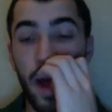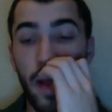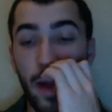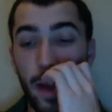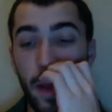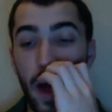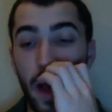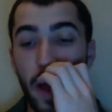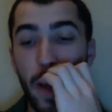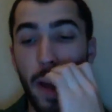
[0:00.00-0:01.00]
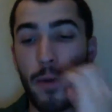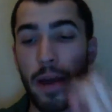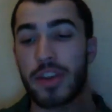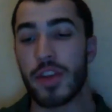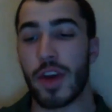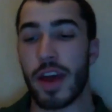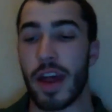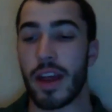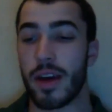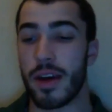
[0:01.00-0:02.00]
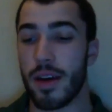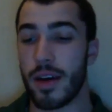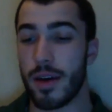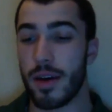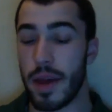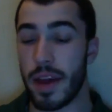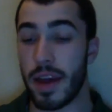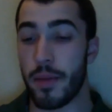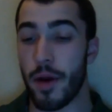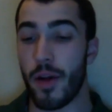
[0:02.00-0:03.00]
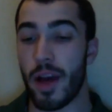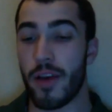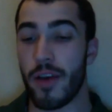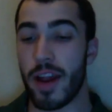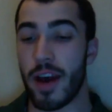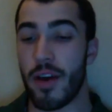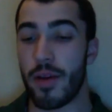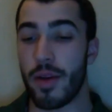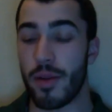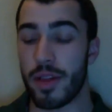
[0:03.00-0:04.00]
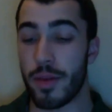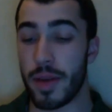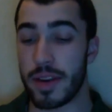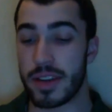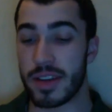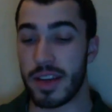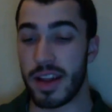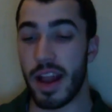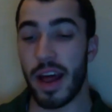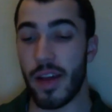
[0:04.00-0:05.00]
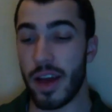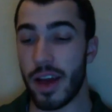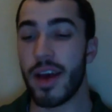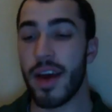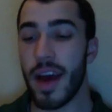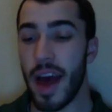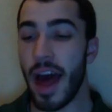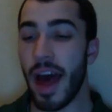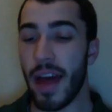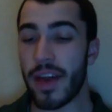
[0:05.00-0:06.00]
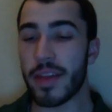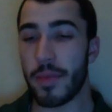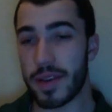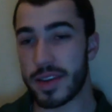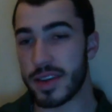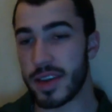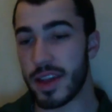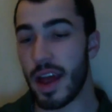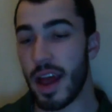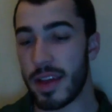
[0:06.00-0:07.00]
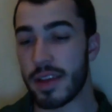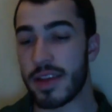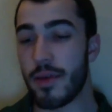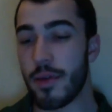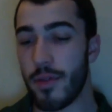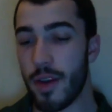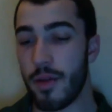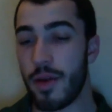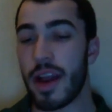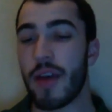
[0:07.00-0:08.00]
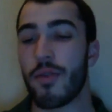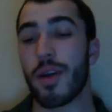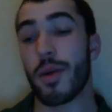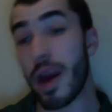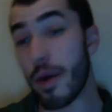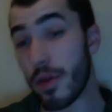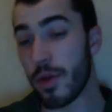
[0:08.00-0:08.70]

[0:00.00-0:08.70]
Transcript: like it a lot. I'm actually looking at making a parlay right now and with the Pistons in it. And I like the Pistons tonight. I think they will run away, not run away with a win.